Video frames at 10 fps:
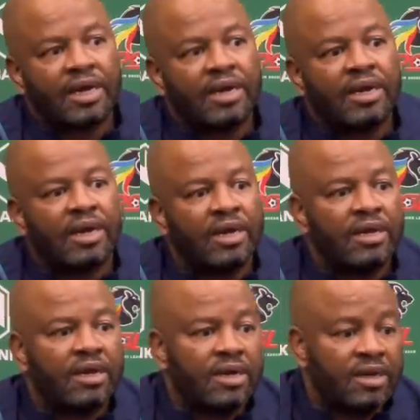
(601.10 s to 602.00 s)
in
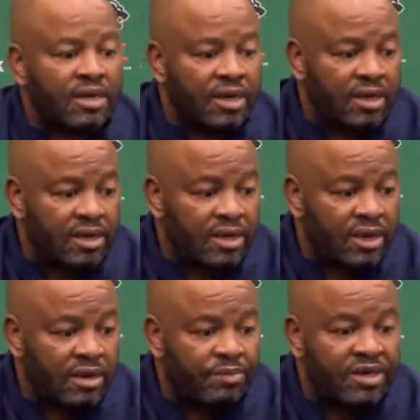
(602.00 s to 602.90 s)

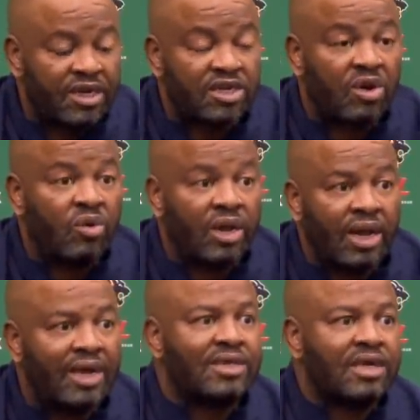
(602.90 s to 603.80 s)
a Peter
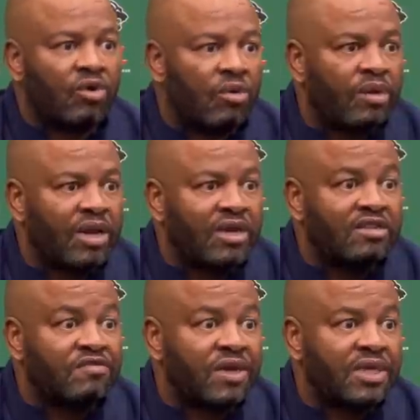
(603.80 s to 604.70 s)
Shalulile, it's a completely
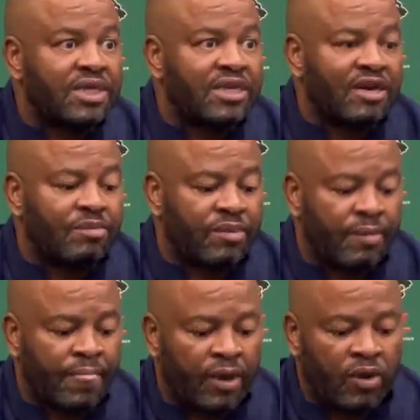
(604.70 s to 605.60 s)
different setup
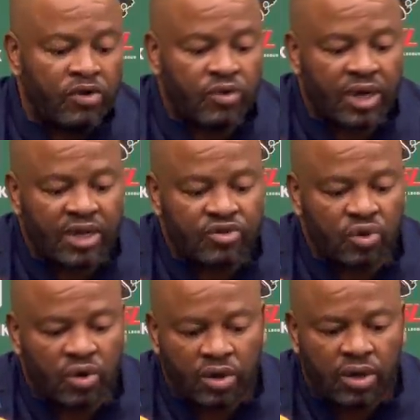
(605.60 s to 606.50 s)
altogether.
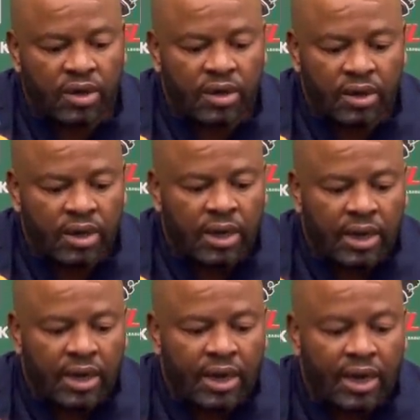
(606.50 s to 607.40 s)
So
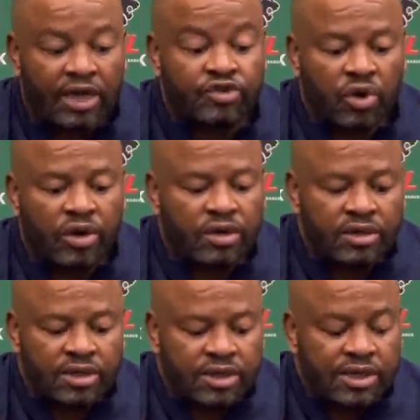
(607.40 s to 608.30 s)
Gaston
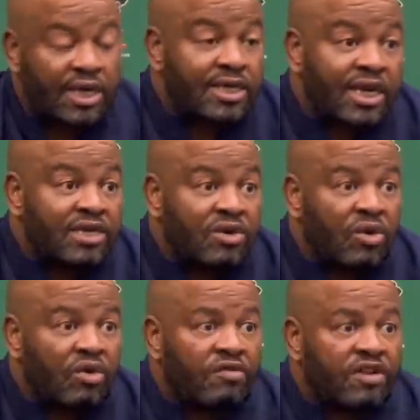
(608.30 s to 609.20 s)
is exciting
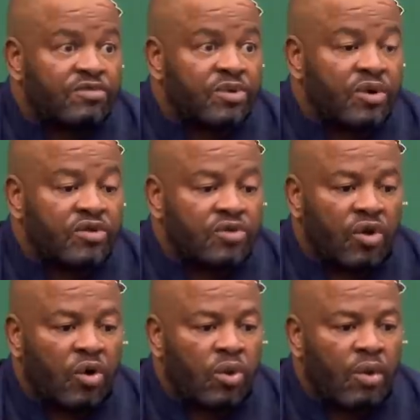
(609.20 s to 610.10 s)
all of us, because
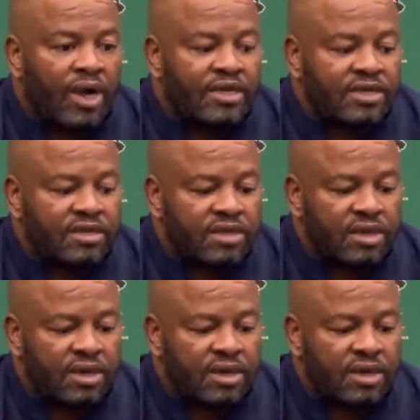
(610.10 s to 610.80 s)
all we want is